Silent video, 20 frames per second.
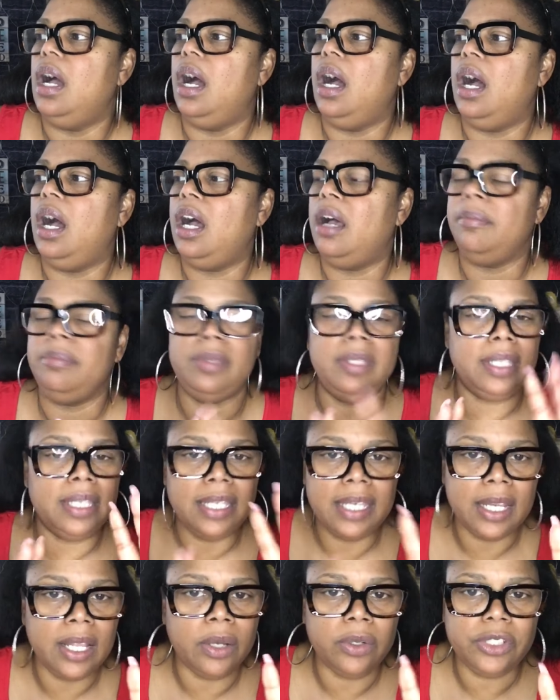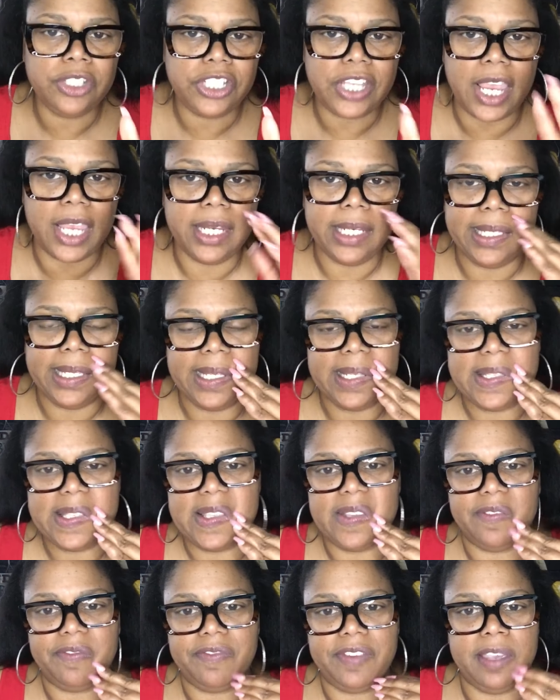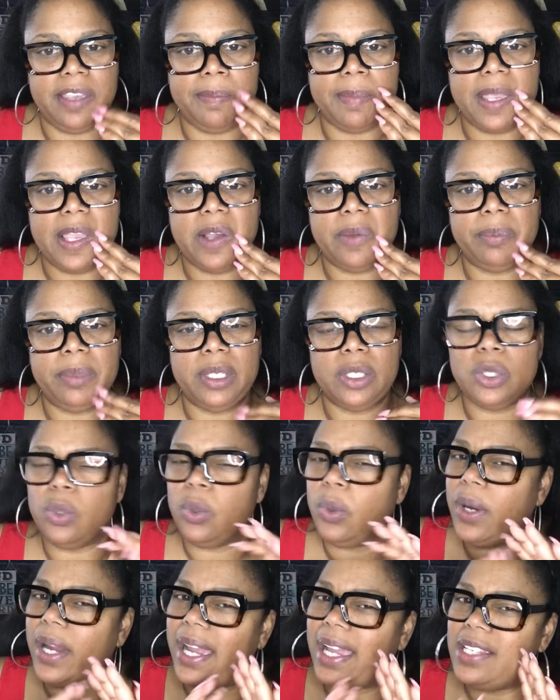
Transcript: Um, no shade against the female mentor.